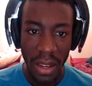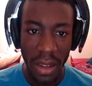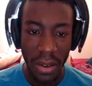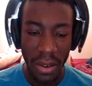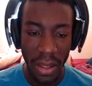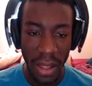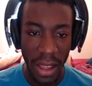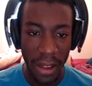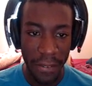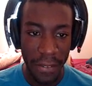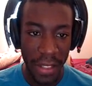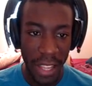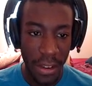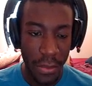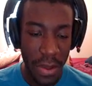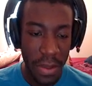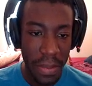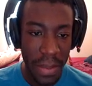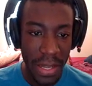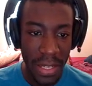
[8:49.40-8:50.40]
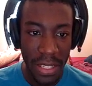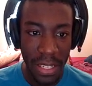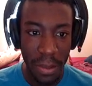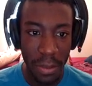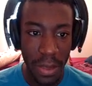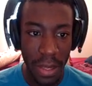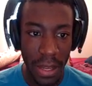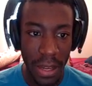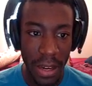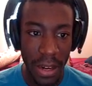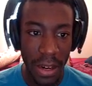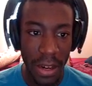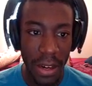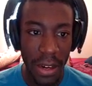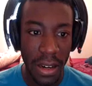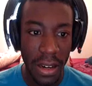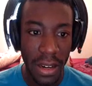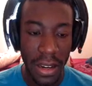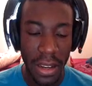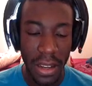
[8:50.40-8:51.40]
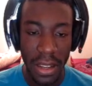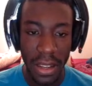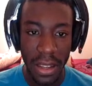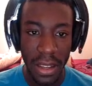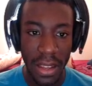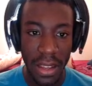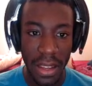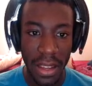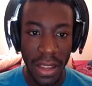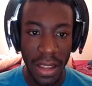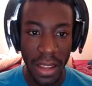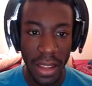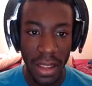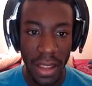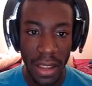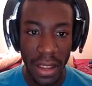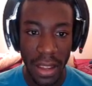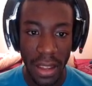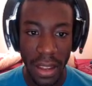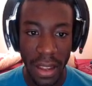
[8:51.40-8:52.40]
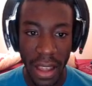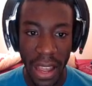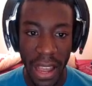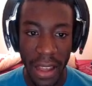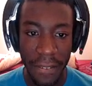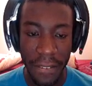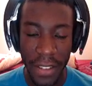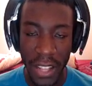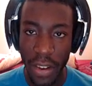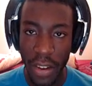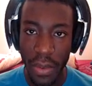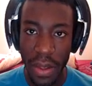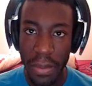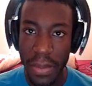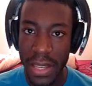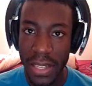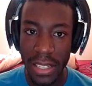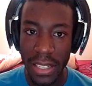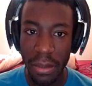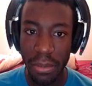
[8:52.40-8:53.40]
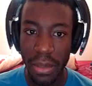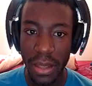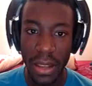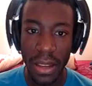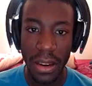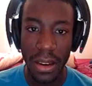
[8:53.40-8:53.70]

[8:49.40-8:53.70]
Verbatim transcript: Okay, I feel like we missed something here. I feel like we missed something